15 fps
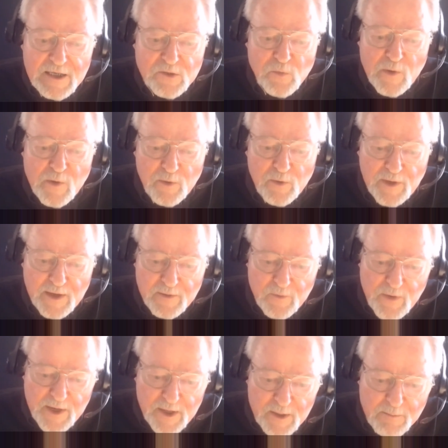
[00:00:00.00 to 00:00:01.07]
we were getting
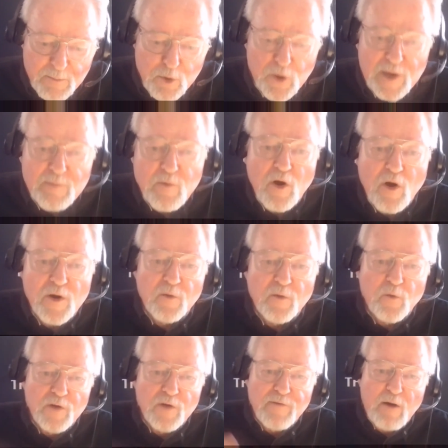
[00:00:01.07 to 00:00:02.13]
ready to put him on at
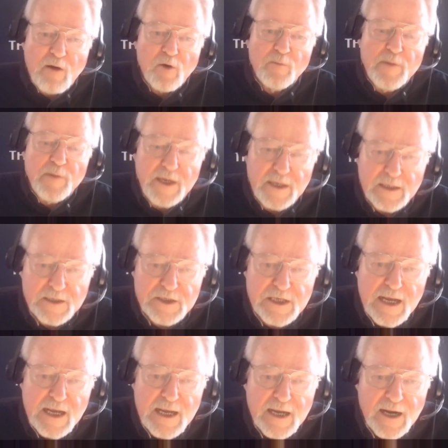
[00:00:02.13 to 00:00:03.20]
one of our meetings,
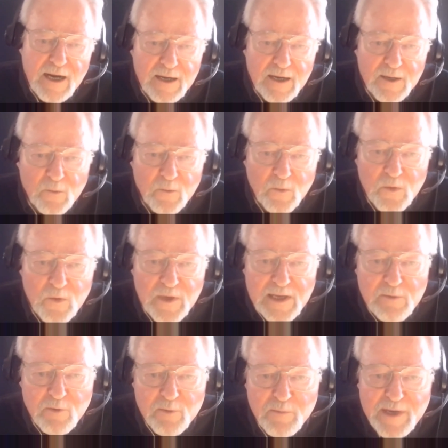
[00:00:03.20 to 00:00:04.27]
he
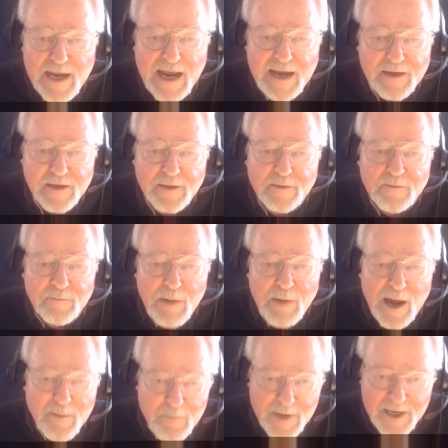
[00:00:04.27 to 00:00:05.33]
would be handed
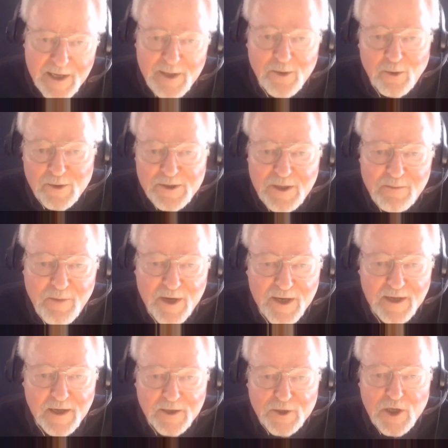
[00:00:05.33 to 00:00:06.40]
by me or somebody
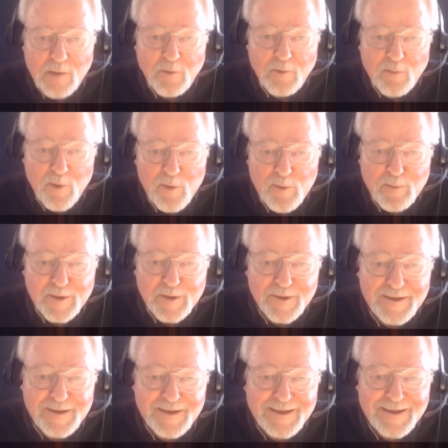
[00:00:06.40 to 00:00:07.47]
a double bourbon.
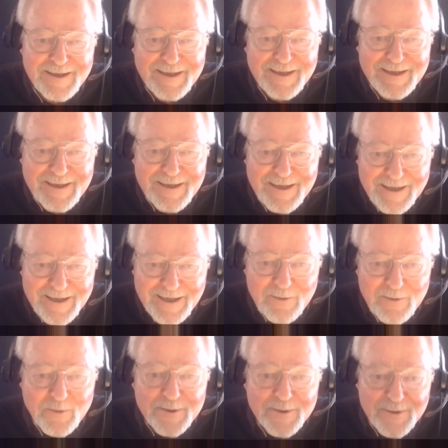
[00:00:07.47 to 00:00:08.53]
And he
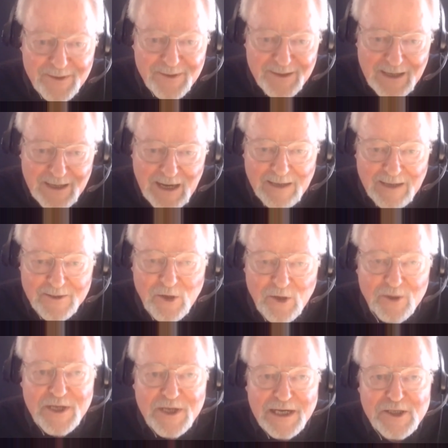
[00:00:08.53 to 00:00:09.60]
would, I
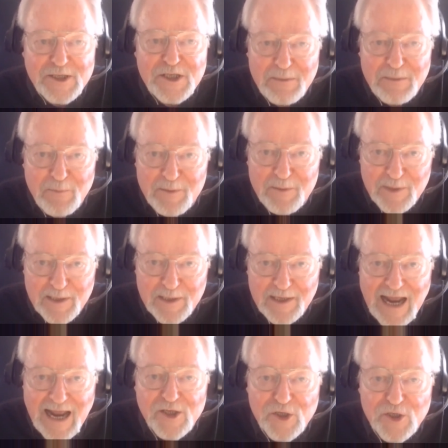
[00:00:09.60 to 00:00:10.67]
started to say sip it, but he
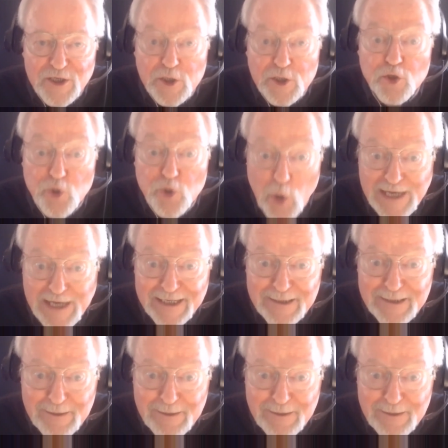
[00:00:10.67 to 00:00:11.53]
actually drank it.